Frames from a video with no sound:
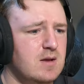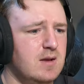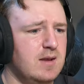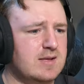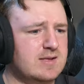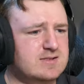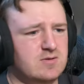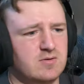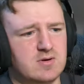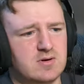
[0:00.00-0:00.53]

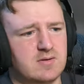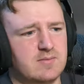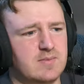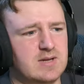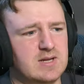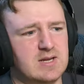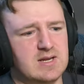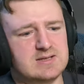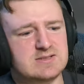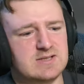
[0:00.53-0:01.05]
Yes, you want
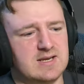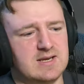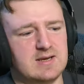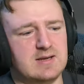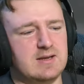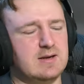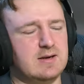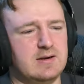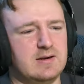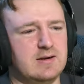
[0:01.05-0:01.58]
to. It's like
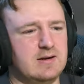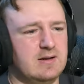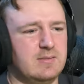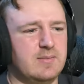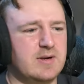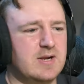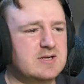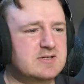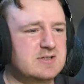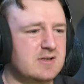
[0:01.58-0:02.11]
an
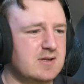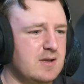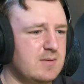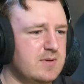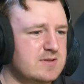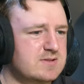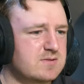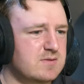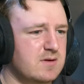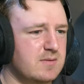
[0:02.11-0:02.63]
elimination game.
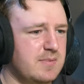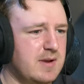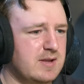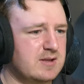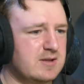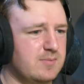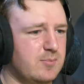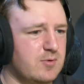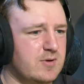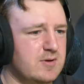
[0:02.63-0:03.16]
You just want to
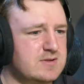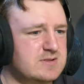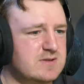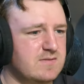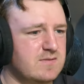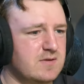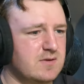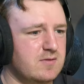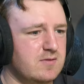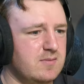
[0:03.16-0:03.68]
bank the points,
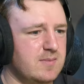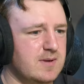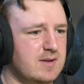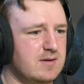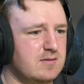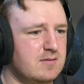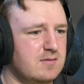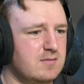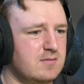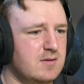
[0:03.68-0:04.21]
even though you
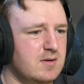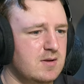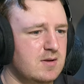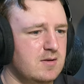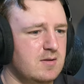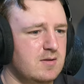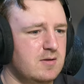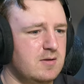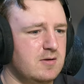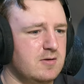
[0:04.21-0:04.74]
might.
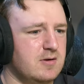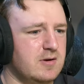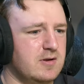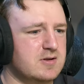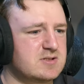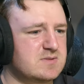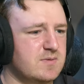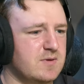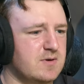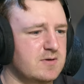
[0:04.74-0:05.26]
You're in a
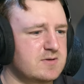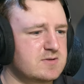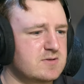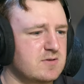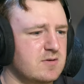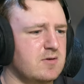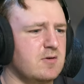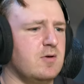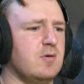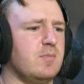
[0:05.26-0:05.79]
good spot of
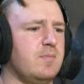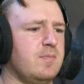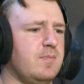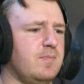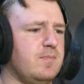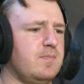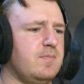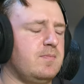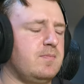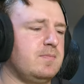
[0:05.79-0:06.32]
squirrel.
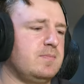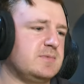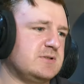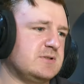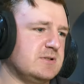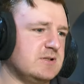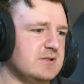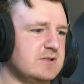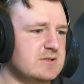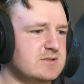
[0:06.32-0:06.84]

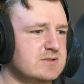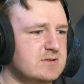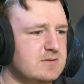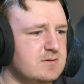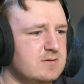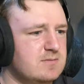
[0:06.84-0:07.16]
Jeez.